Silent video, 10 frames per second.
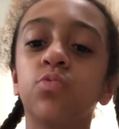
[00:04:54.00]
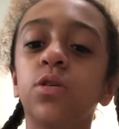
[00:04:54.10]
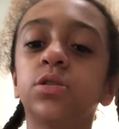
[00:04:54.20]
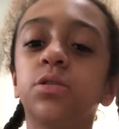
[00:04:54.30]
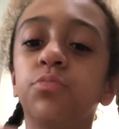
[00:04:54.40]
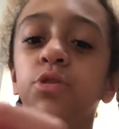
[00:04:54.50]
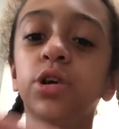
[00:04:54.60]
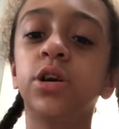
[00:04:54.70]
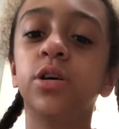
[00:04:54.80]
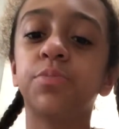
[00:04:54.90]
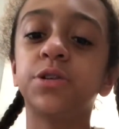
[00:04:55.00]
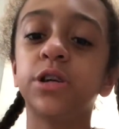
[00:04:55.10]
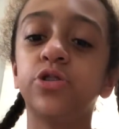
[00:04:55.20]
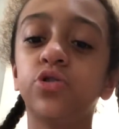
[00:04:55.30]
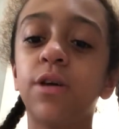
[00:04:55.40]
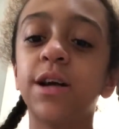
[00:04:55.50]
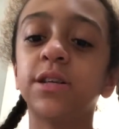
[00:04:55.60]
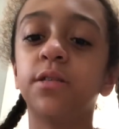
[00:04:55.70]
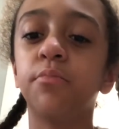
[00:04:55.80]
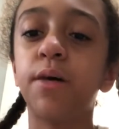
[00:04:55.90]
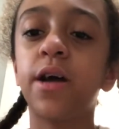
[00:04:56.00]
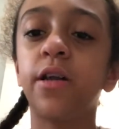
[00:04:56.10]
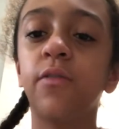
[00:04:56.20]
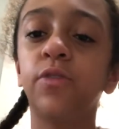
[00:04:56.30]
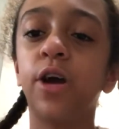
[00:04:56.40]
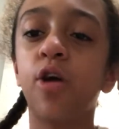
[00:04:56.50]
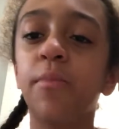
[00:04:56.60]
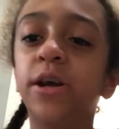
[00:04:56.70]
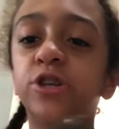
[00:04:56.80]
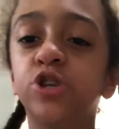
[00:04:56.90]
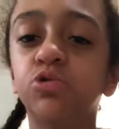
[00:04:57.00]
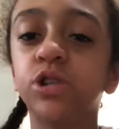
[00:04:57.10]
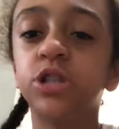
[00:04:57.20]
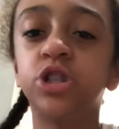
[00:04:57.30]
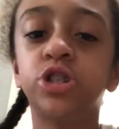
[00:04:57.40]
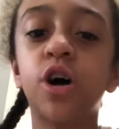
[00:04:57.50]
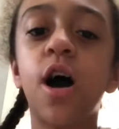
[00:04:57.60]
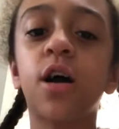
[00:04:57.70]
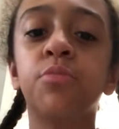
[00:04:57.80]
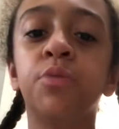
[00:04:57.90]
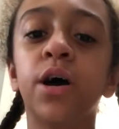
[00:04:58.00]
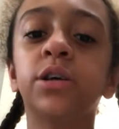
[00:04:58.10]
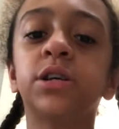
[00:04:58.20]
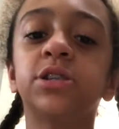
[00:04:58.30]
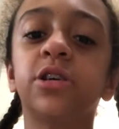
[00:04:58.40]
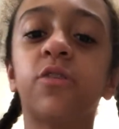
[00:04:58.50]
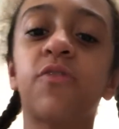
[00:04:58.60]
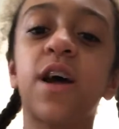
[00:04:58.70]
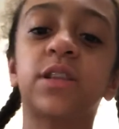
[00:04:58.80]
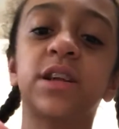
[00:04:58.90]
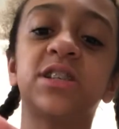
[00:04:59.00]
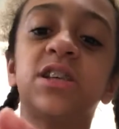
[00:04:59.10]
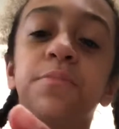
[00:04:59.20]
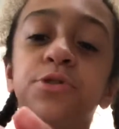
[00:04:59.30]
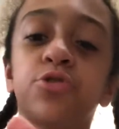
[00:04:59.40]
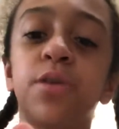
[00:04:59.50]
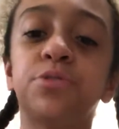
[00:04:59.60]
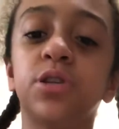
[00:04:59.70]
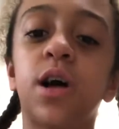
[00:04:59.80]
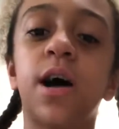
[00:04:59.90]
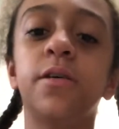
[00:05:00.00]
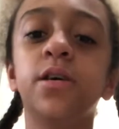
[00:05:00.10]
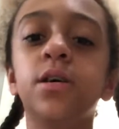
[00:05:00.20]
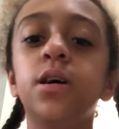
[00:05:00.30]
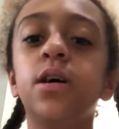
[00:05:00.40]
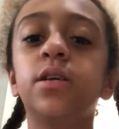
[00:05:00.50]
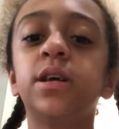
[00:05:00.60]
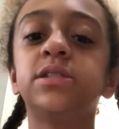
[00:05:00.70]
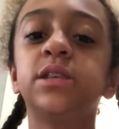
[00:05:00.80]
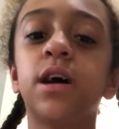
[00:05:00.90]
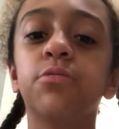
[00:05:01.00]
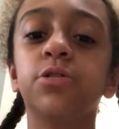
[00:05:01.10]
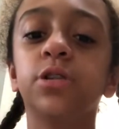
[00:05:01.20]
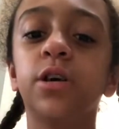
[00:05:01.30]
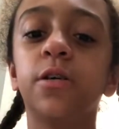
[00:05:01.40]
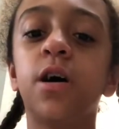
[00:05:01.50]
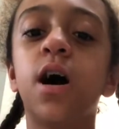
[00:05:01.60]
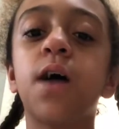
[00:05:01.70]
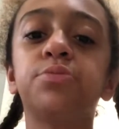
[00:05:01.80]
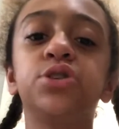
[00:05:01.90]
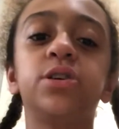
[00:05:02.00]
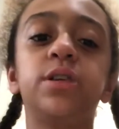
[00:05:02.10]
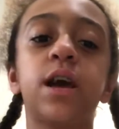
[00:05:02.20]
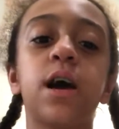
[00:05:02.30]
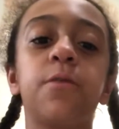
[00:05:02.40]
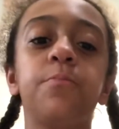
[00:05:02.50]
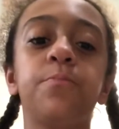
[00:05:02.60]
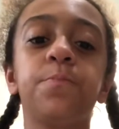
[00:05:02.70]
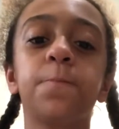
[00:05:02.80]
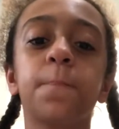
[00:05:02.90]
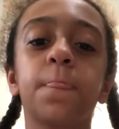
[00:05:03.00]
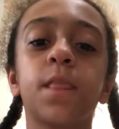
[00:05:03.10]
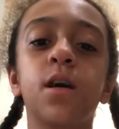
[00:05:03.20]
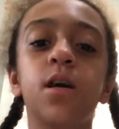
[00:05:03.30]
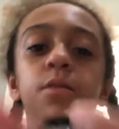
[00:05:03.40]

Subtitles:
some really good potential as a competitive layer base just with its stock, but consider the fact that its tip scrapes a lot. that's not really an option now.